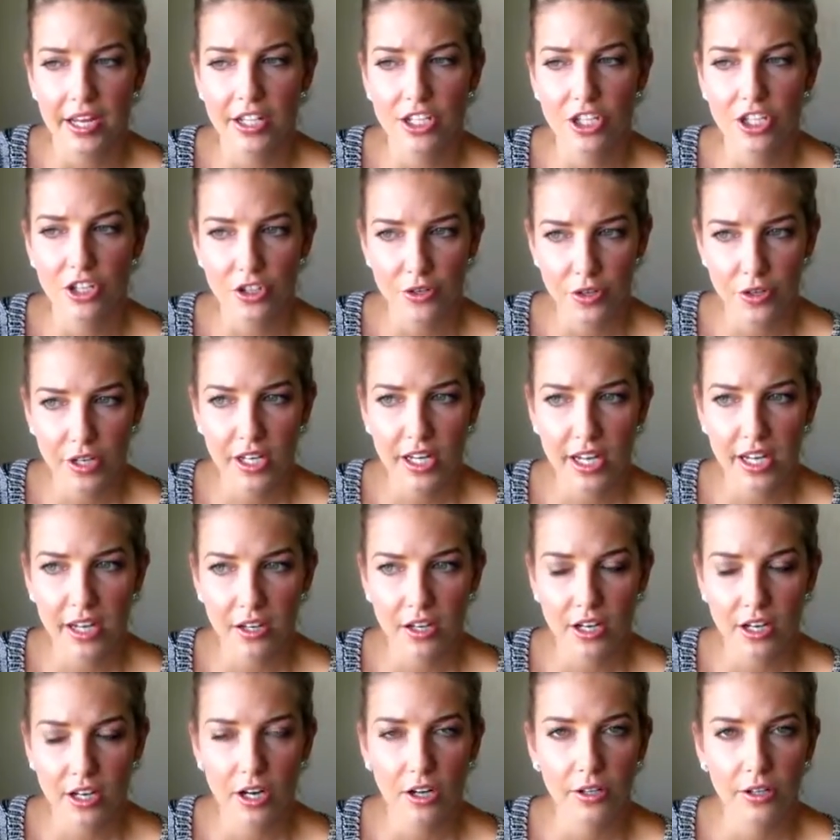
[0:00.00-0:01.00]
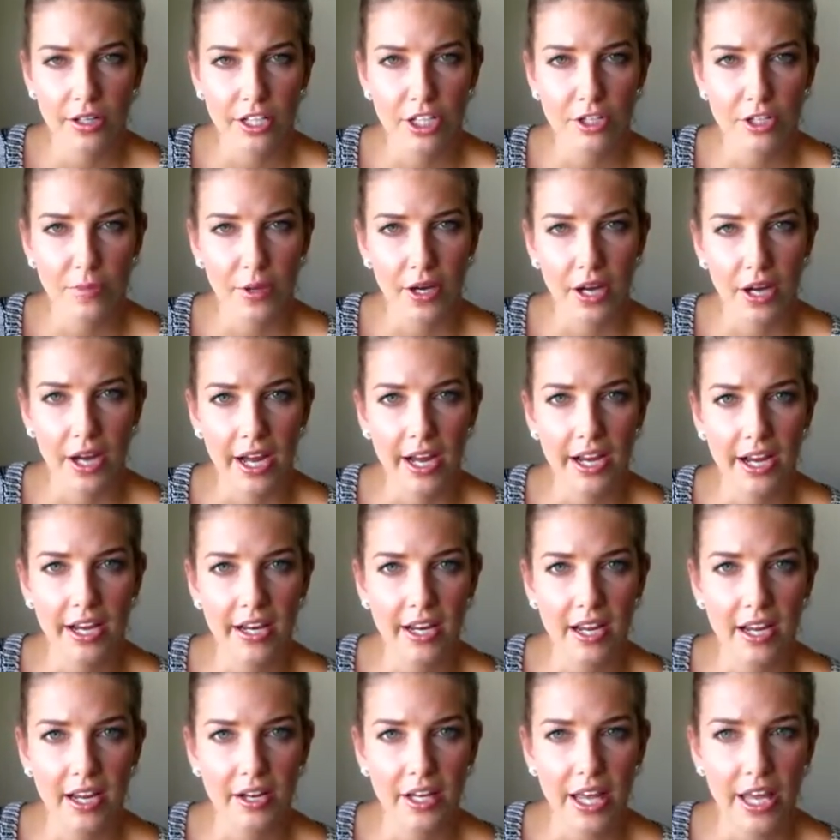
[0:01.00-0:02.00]
to drink alcohol in
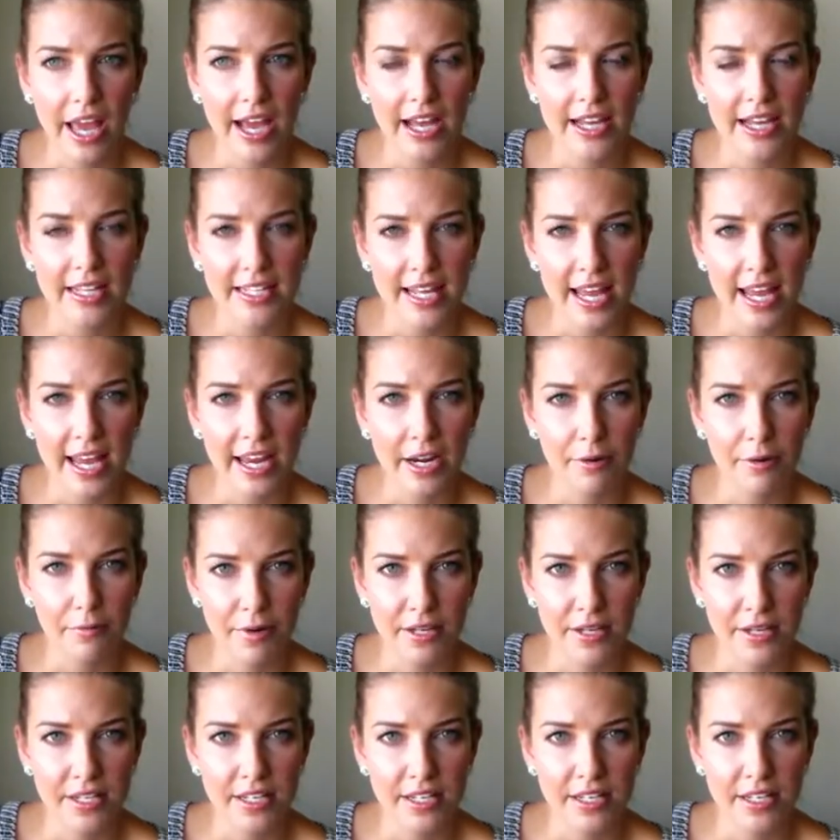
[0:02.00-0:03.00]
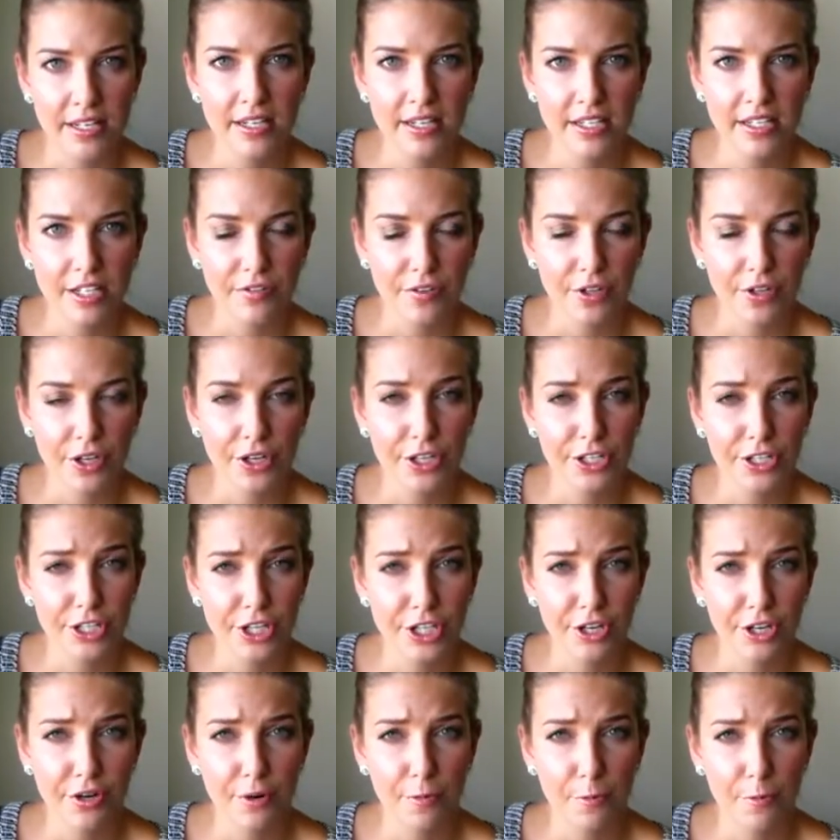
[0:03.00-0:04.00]
Dubai as a resident, if you're going to
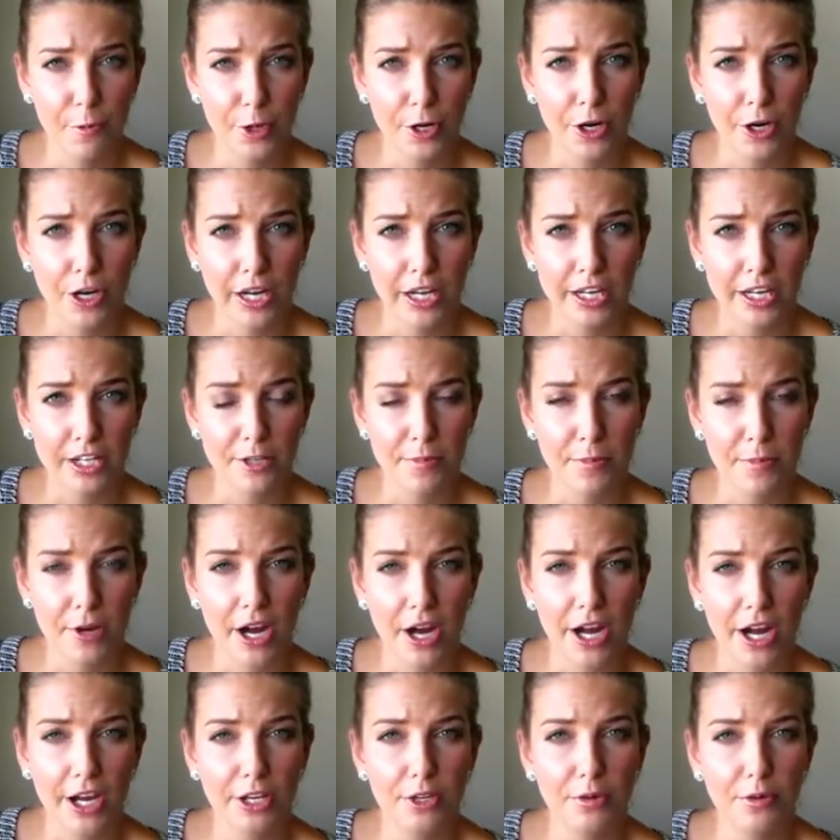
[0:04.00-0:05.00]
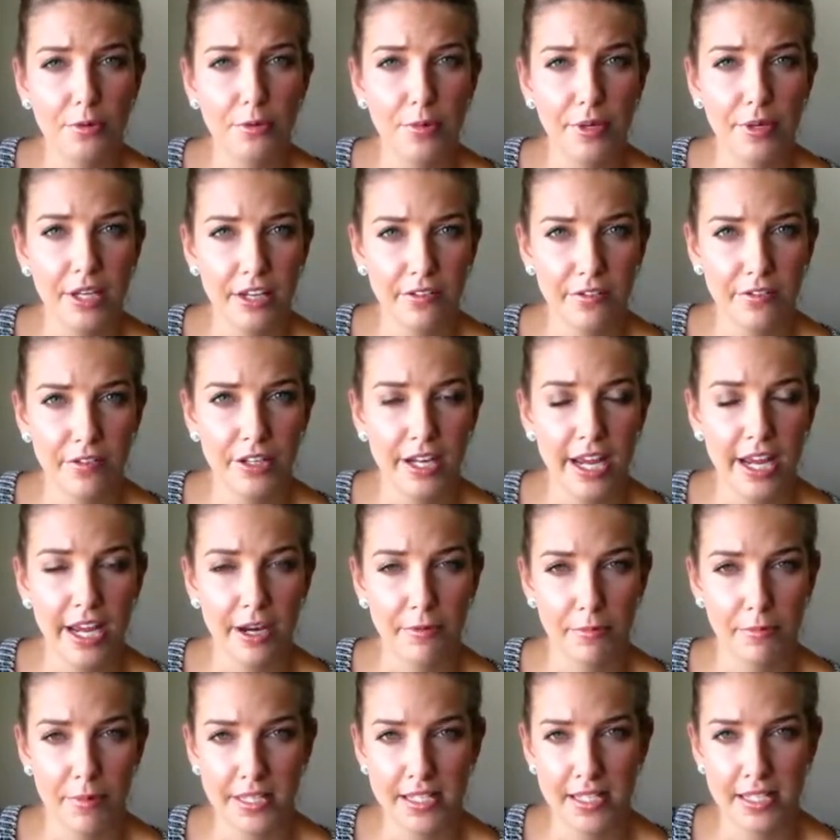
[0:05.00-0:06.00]
go and work in Dubai, you will be given
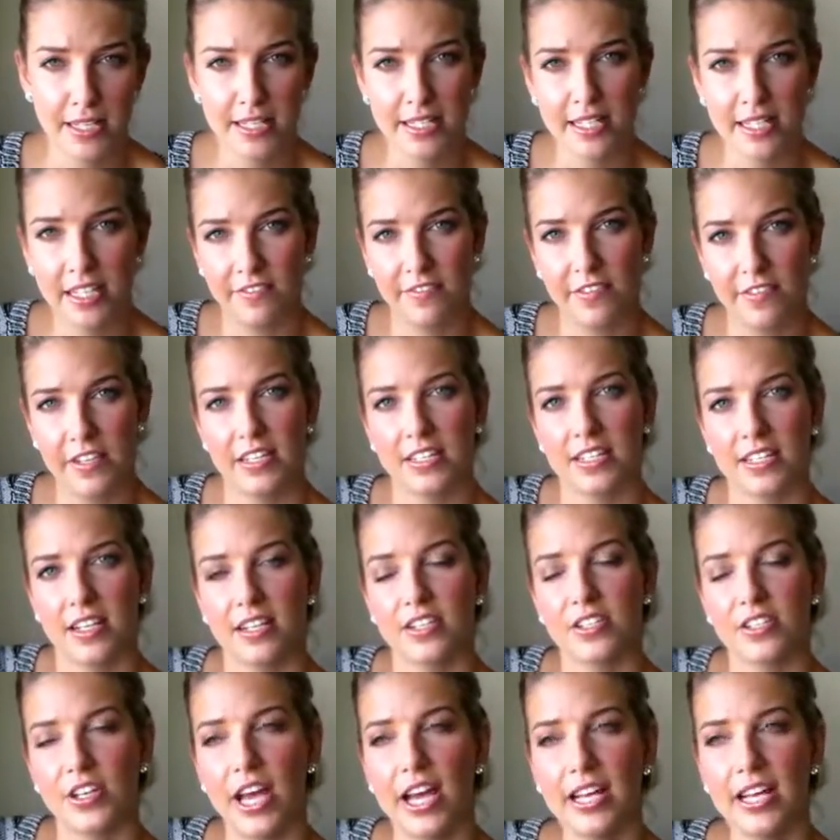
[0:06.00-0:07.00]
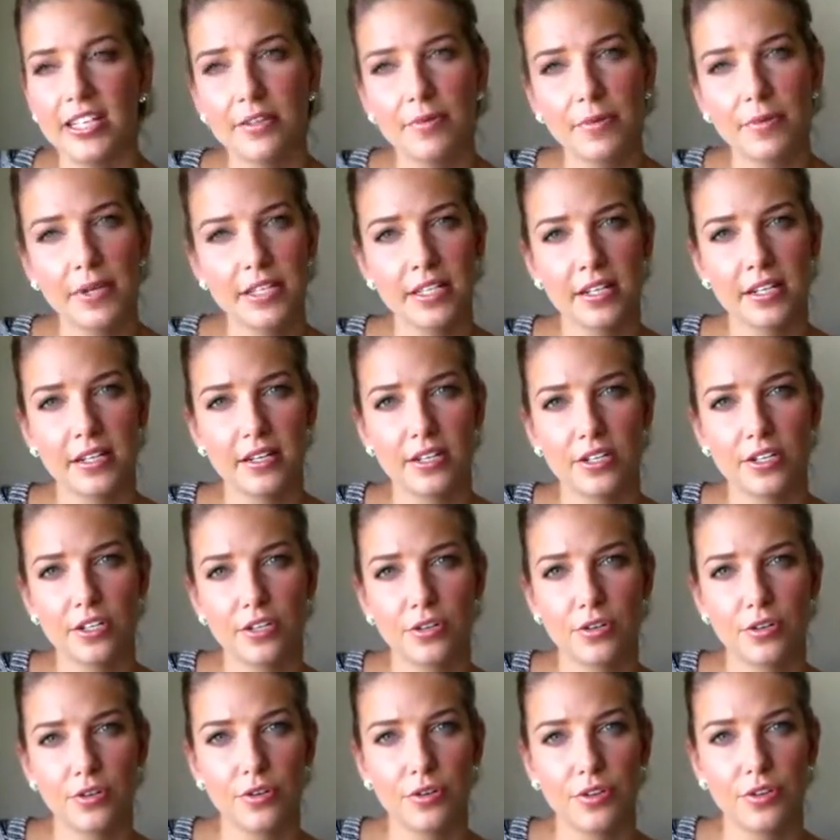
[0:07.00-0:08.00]
a residency visa. So as a resident
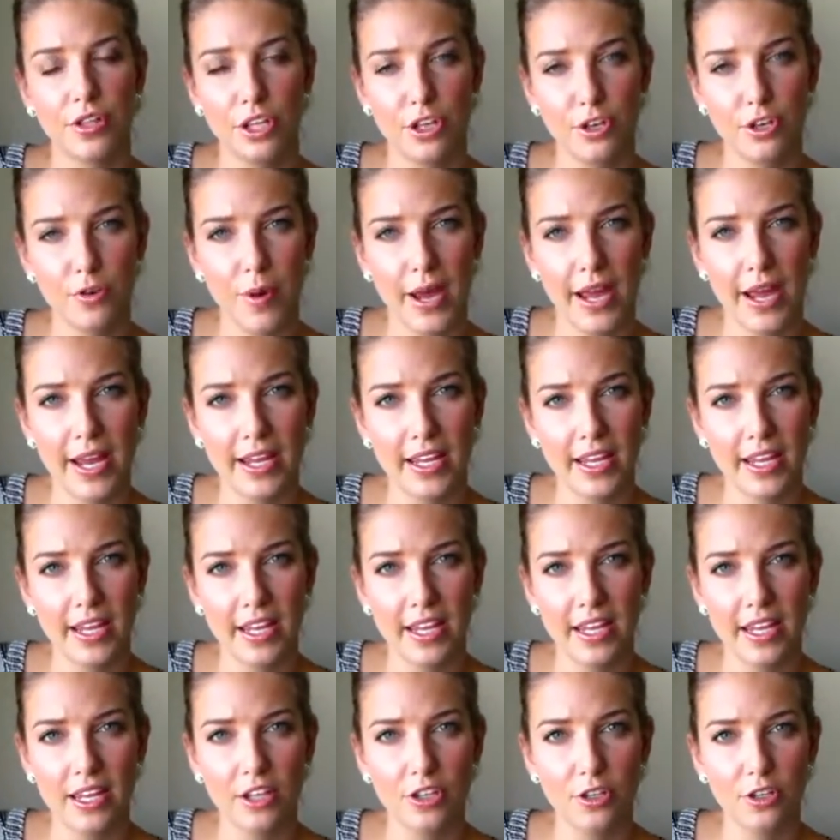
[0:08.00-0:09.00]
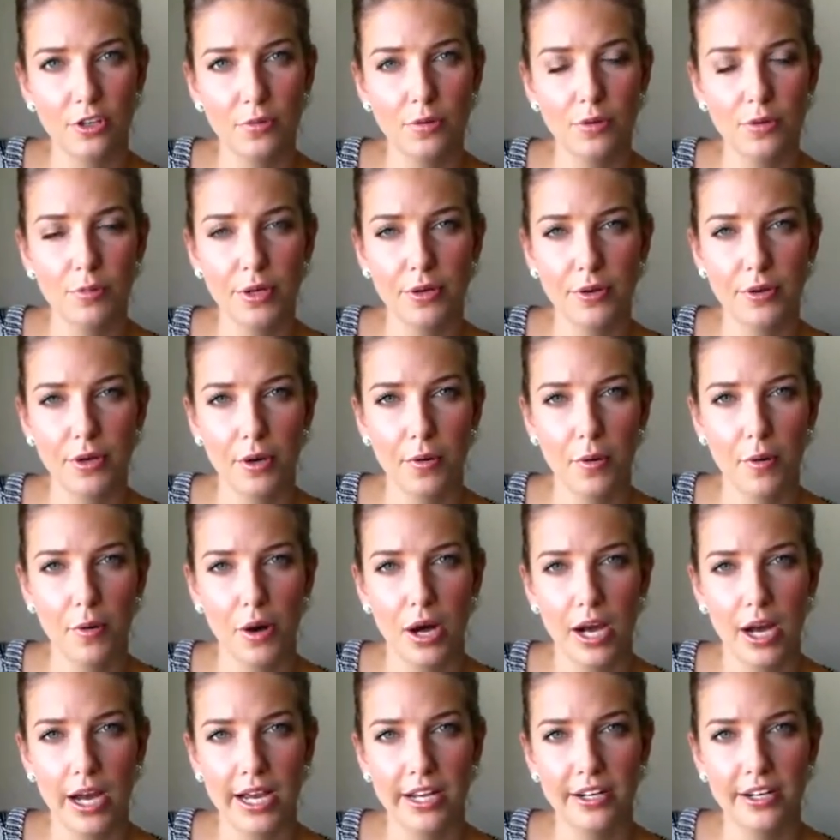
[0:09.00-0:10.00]
to the UAE, you will be
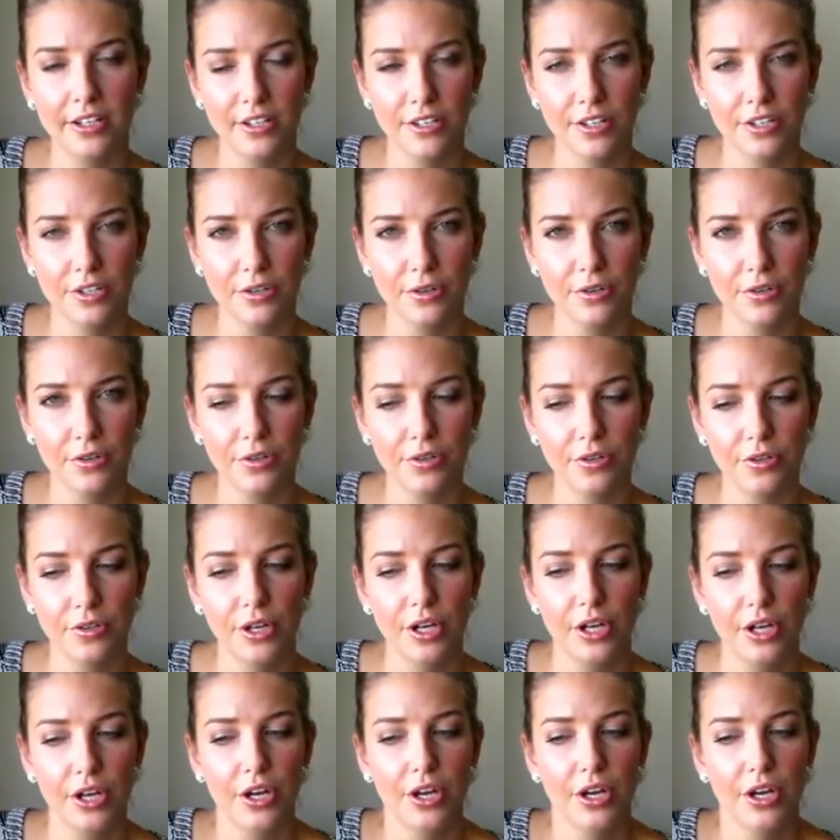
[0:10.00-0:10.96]
required to